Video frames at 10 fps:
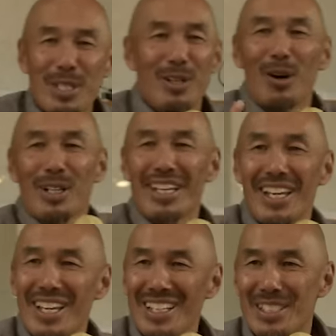reason our
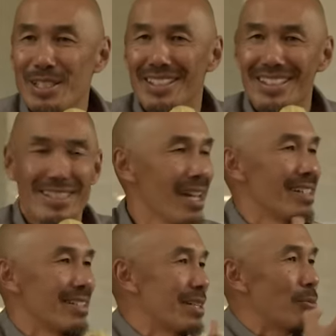kids
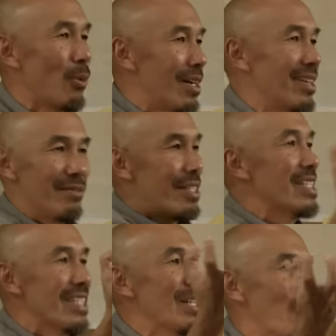tend to want to
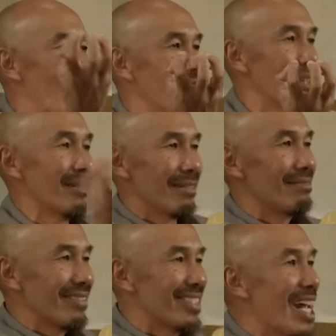see what
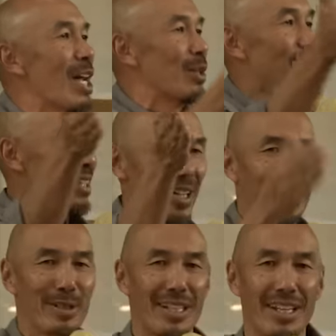tell on
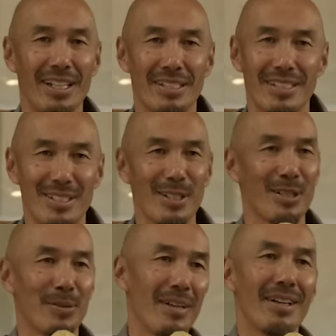other kids.
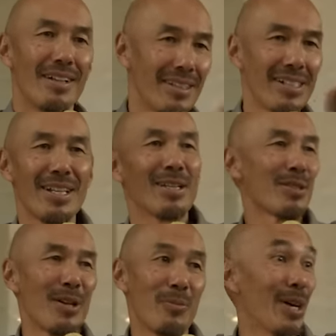So they tell us
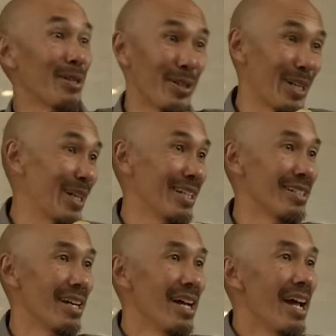all about your
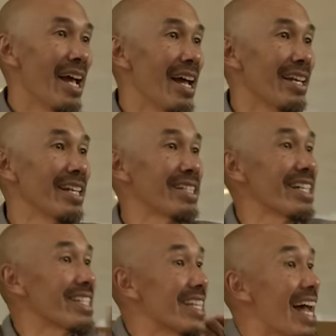kids. And it's
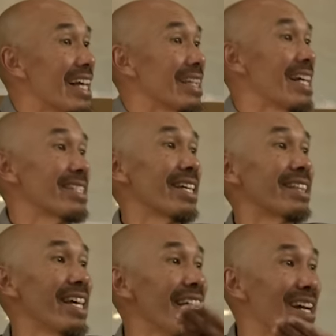just that that's the
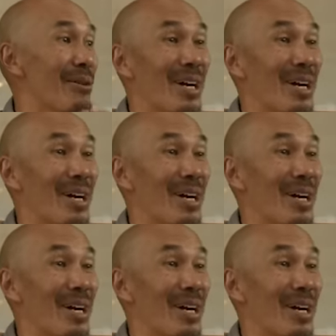thing